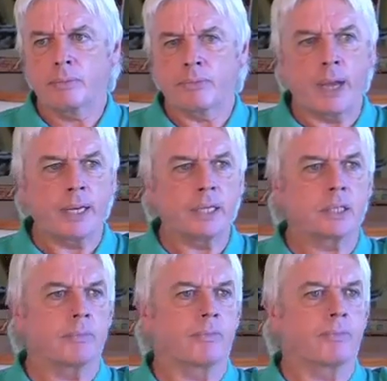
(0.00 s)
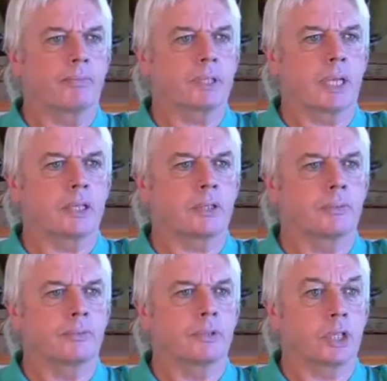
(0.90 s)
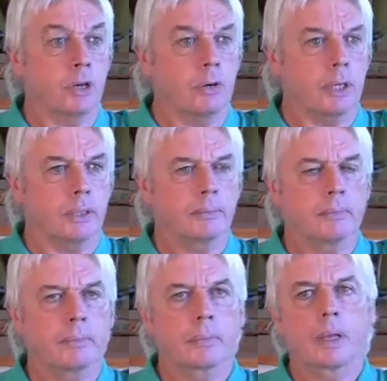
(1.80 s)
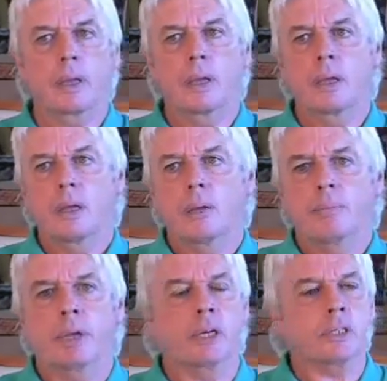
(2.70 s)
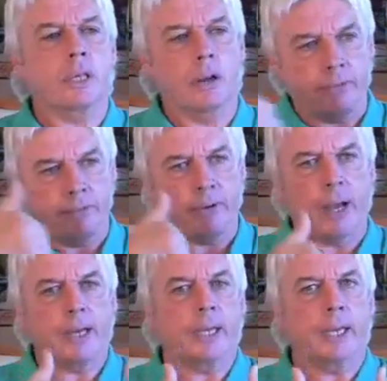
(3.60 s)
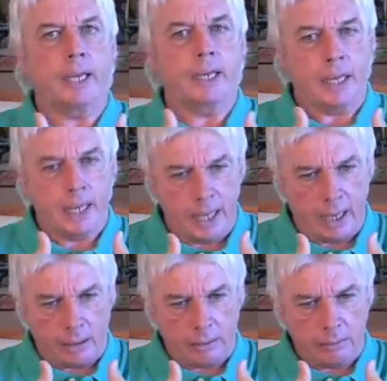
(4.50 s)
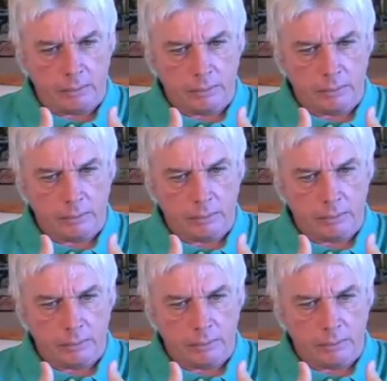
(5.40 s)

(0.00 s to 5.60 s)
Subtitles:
finding some sense of security. Because they're not finding it in here,